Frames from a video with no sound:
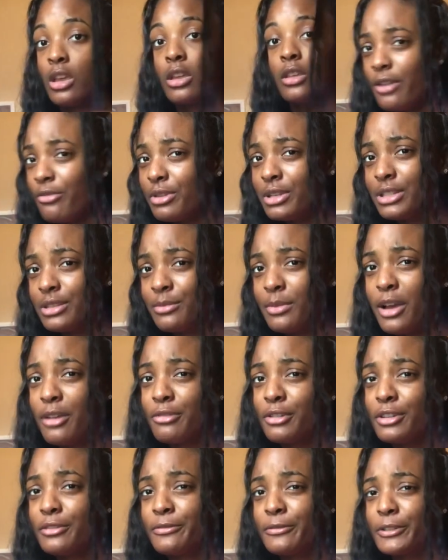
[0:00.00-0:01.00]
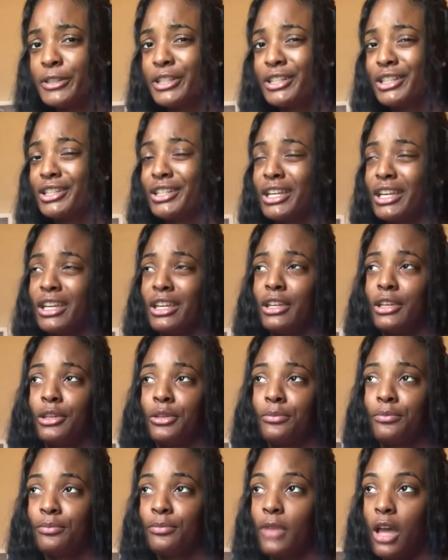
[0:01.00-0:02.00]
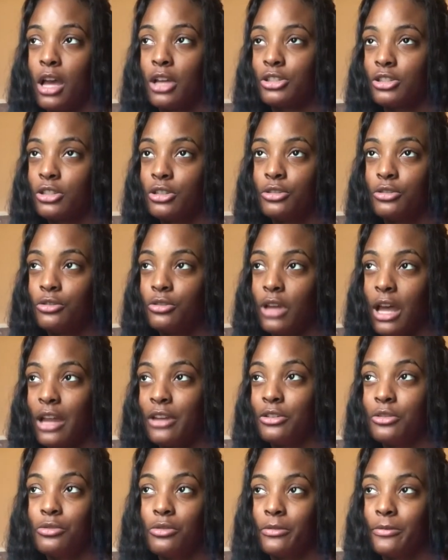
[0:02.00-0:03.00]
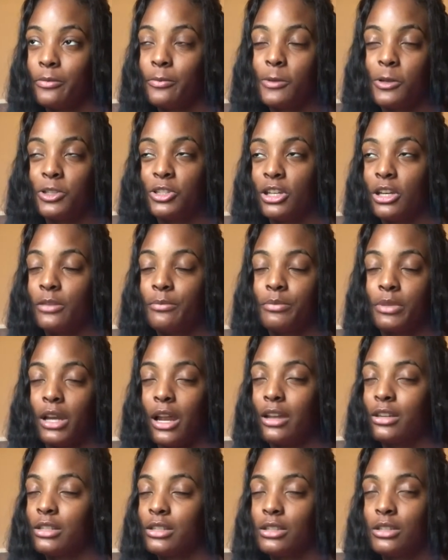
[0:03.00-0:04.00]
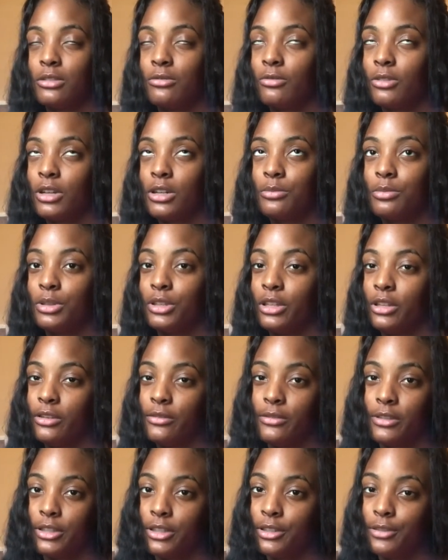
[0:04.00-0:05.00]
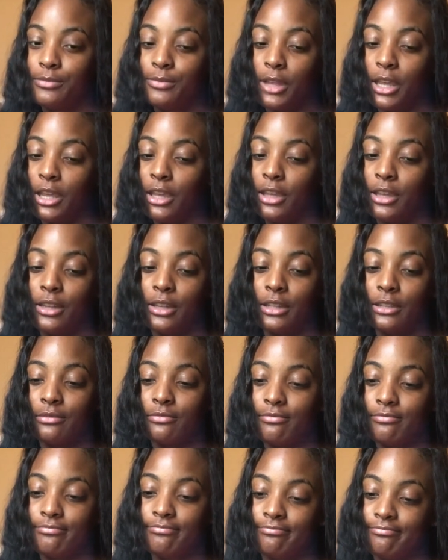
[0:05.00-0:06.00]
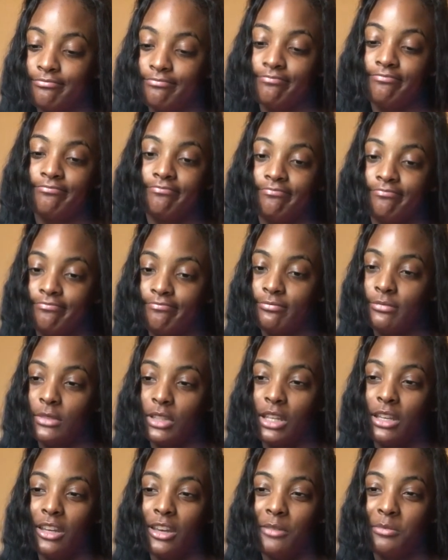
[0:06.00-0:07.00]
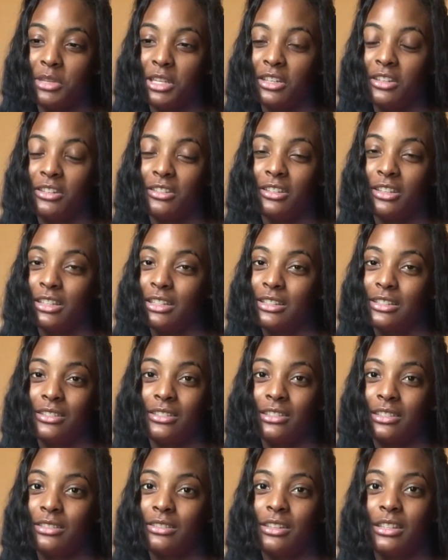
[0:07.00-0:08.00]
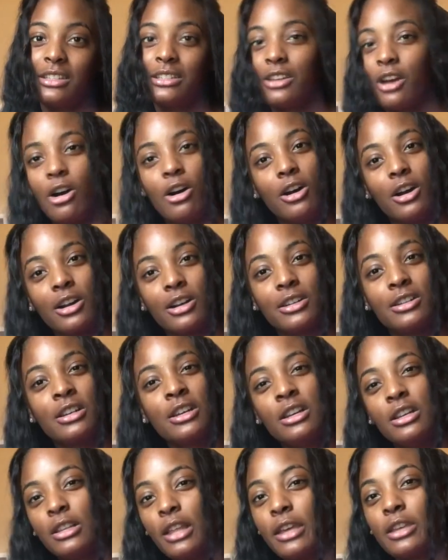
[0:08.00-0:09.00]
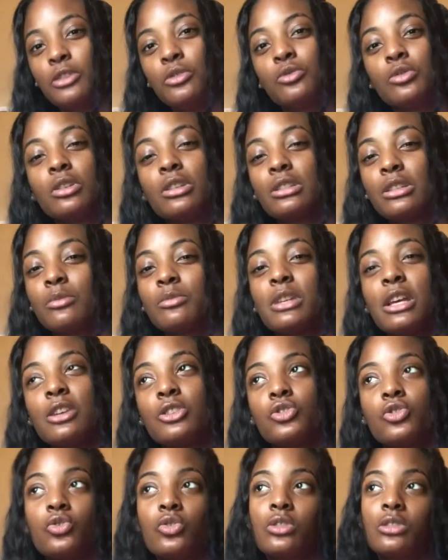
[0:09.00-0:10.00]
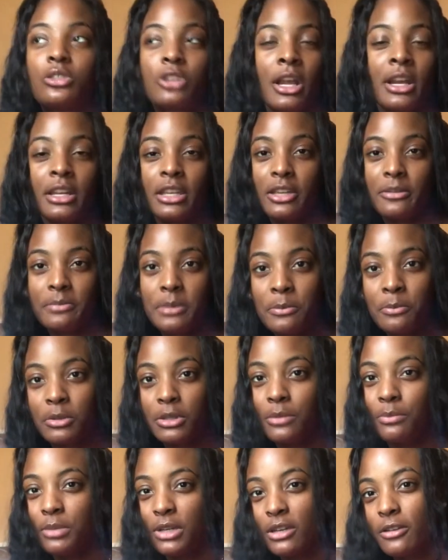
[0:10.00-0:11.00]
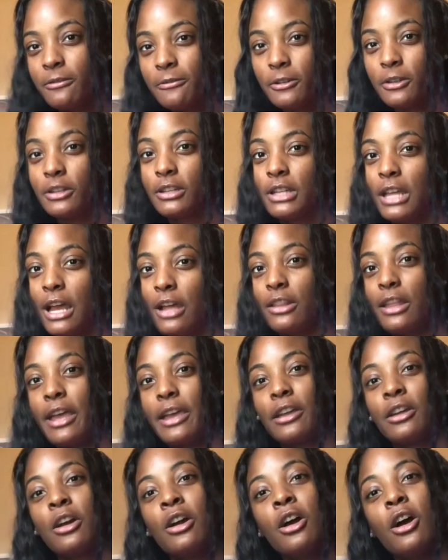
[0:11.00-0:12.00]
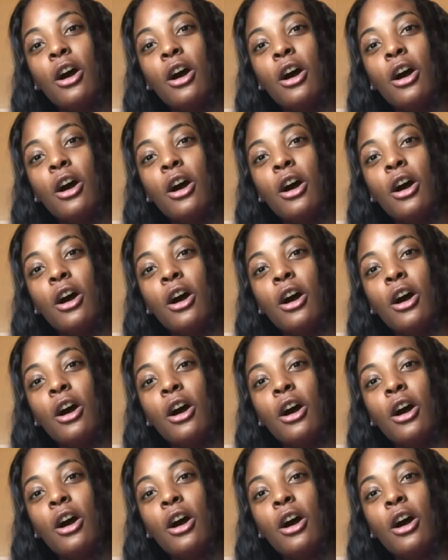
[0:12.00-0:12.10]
that wasn't my real friend, and I knew it from the jump, but I just didn't want to believe it. And I mean, it's hard. Like, sometimes you try to give people the benefit of the doubt, like,